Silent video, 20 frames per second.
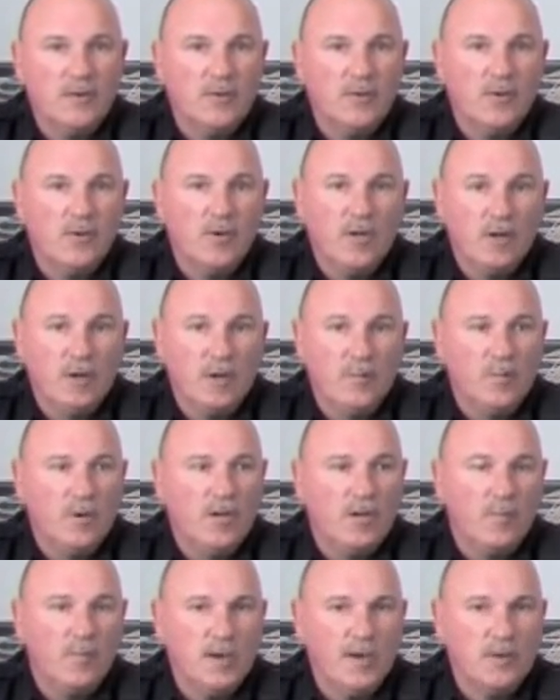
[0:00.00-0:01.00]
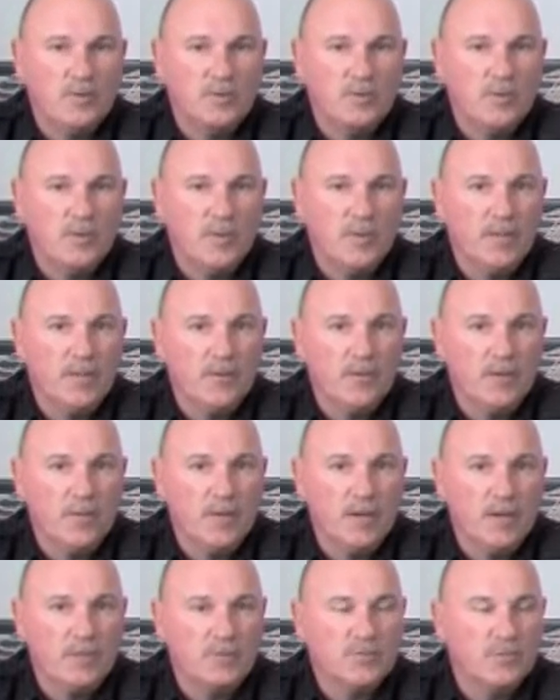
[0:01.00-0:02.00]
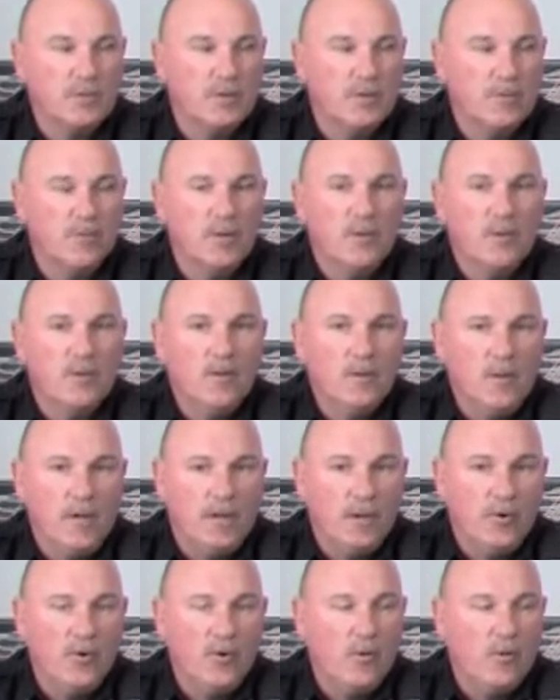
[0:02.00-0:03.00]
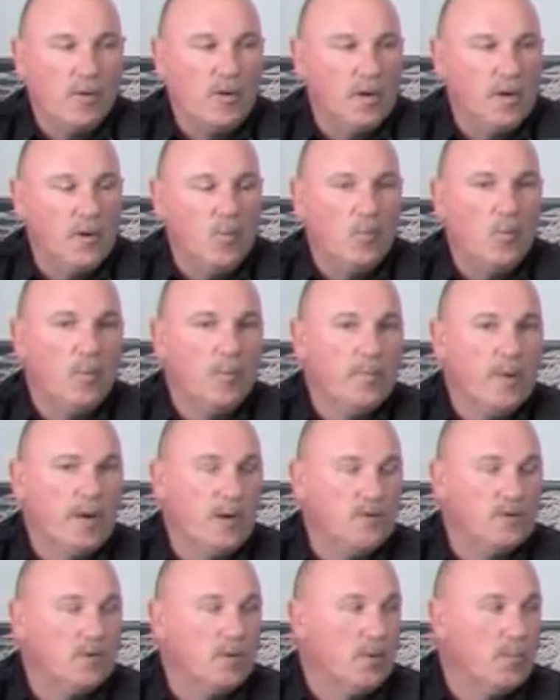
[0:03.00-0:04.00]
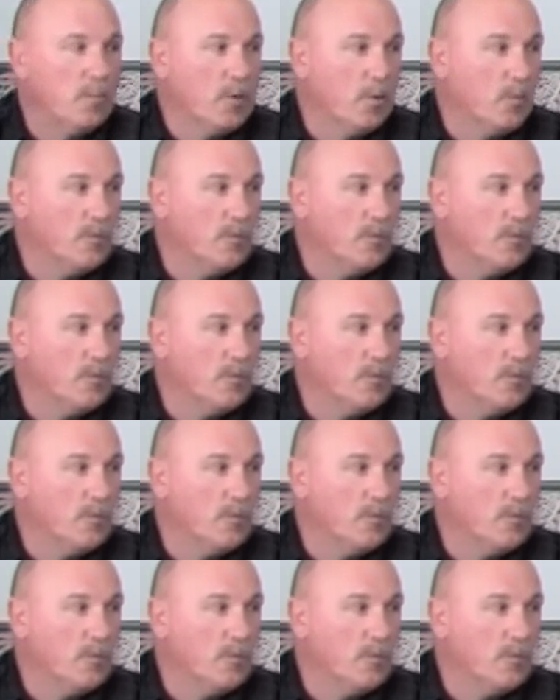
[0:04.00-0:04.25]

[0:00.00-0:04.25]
you cannot plug a power strip into a power strip, and you're only allowed one power strip per